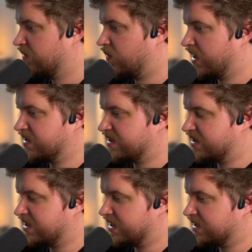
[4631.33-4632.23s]
1 in
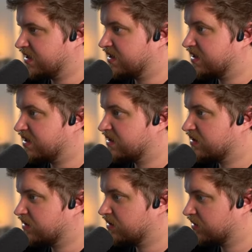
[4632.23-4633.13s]
6 is
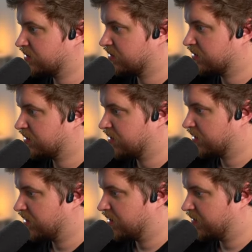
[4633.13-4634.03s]

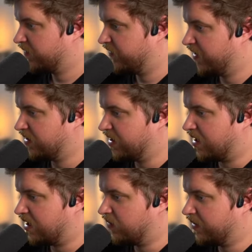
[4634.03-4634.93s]
a fairly
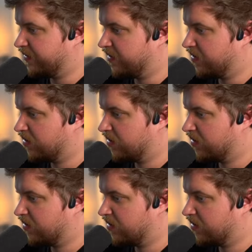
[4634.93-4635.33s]
hard one, though.